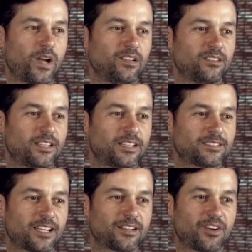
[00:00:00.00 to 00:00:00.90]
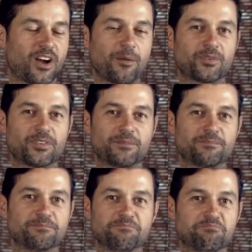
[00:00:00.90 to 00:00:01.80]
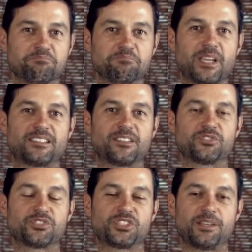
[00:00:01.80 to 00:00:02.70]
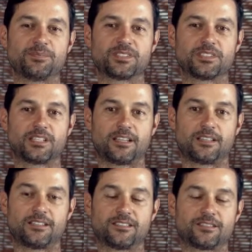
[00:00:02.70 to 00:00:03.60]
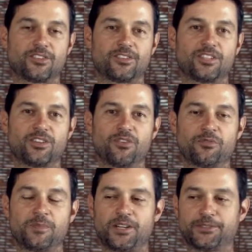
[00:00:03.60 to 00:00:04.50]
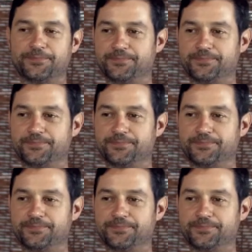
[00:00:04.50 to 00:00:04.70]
weld things out of copper and make different shapes, and it started to go from there.